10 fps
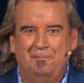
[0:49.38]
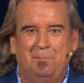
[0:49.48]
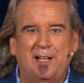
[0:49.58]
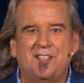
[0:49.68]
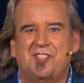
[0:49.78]

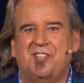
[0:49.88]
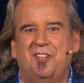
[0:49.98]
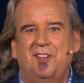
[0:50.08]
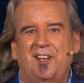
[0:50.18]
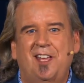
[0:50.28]
But as
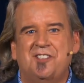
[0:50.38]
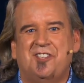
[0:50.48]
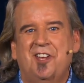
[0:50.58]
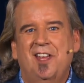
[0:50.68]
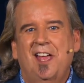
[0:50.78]
soon
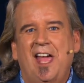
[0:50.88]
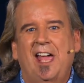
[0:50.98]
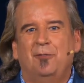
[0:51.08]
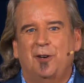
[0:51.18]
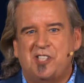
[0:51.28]
as
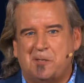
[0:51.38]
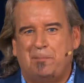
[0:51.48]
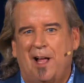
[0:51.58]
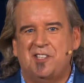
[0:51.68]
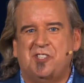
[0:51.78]
a
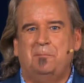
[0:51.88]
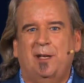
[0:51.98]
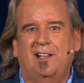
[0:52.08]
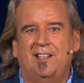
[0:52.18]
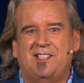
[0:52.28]

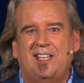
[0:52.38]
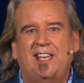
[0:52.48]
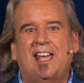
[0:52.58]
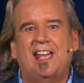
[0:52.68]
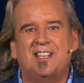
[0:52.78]

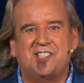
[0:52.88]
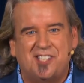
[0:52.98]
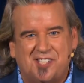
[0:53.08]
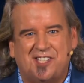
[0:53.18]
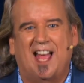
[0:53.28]
responsibility is
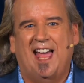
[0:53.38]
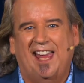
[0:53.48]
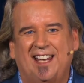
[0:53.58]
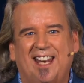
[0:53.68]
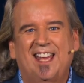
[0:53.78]

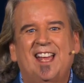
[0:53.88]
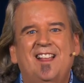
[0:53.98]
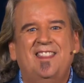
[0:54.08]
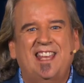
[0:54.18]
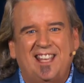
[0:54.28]
assigned,
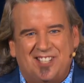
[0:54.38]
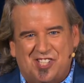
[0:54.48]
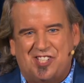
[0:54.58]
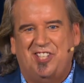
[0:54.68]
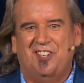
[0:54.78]
the
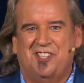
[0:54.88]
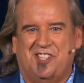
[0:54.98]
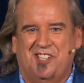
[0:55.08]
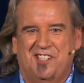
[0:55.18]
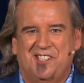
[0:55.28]

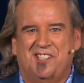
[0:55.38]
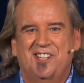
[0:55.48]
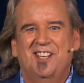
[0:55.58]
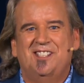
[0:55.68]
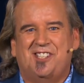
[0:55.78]
excuses
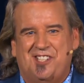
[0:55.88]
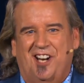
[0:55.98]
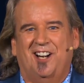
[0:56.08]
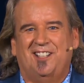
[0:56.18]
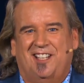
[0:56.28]

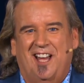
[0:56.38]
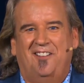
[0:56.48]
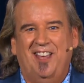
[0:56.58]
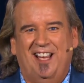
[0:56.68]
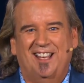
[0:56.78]
start
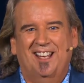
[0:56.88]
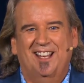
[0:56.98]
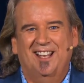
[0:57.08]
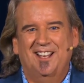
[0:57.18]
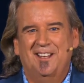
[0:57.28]
coming.
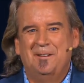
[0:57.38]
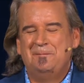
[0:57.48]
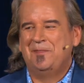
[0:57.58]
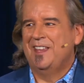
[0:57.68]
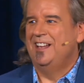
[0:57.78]

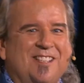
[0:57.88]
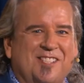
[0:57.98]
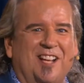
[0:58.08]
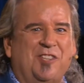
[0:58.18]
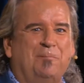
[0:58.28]

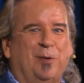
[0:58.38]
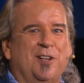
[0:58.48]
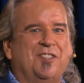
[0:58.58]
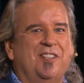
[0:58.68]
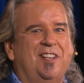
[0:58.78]
Such a
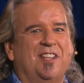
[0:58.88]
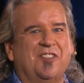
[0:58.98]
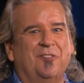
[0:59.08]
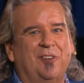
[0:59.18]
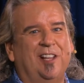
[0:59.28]
person
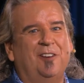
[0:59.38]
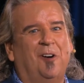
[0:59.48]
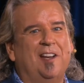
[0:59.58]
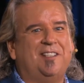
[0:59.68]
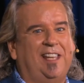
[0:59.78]
doesn't really
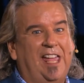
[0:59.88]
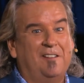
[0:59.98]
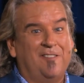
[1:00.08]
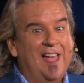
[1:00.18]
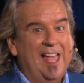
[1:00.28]
want to
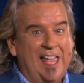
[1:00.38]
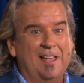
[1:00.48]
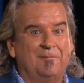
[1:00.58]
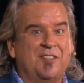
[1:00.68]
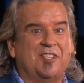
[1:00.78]
give
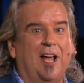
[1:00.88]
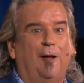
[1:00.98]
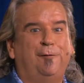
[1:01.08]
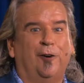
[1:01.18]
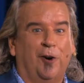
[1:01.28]

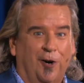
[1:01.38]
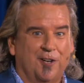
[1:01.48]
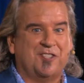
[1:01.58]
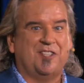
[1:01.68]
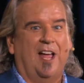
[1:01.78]
himself or
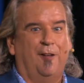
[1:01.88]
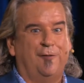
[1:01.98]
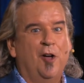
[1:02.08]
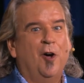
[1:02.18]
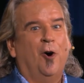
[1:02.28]

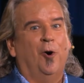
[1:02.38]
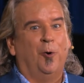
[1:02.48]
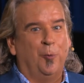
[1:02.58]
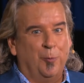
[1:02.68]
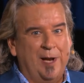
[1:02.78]
herself
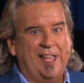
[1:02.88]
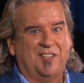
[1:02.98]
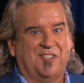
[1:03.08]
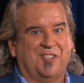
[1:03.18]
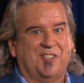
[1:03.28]
or
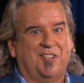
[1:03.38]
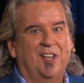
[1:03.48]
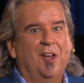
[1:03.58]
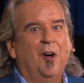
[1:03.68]
risk